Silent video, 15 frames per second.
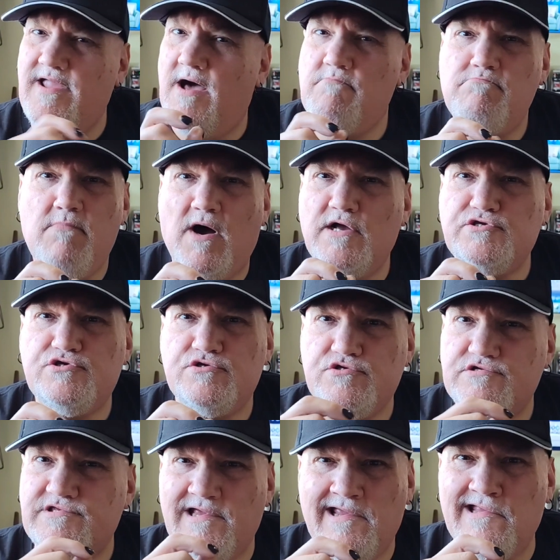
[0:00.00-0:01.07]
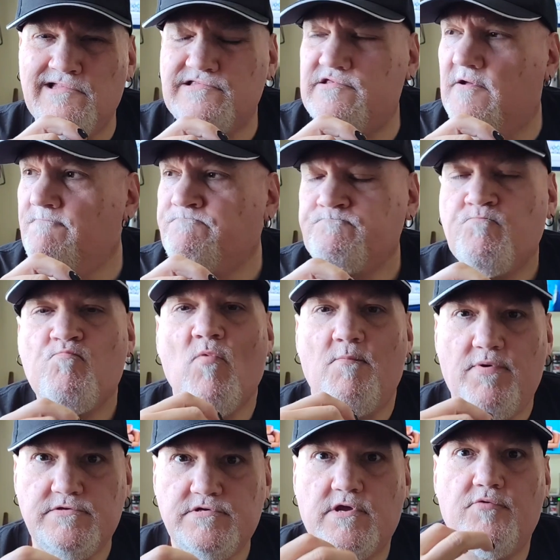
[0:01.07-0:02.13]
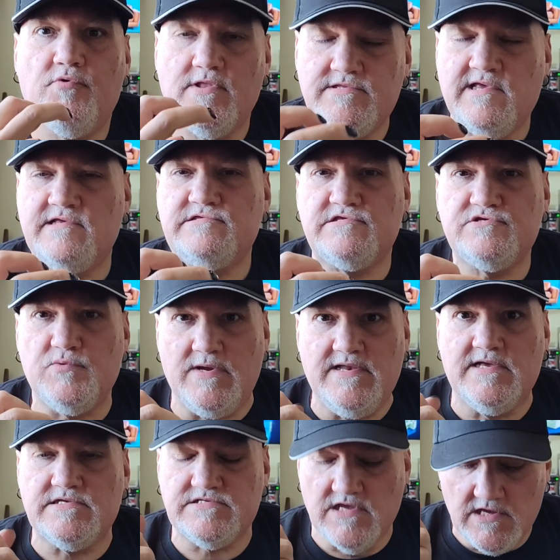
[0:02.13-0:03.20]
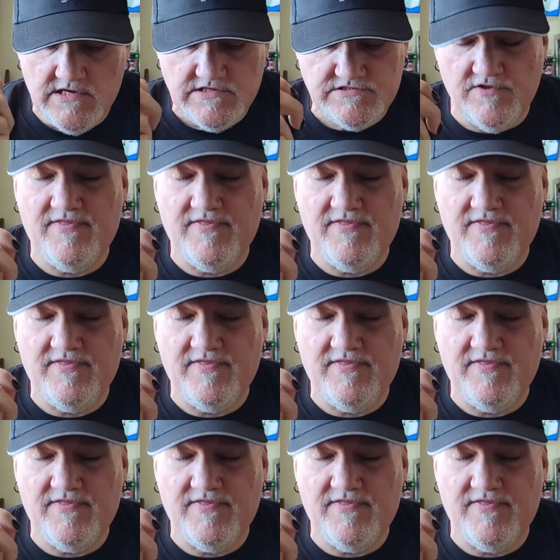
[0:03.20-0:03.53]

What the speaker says: not much, just a hint, but you can really taste the sweetness.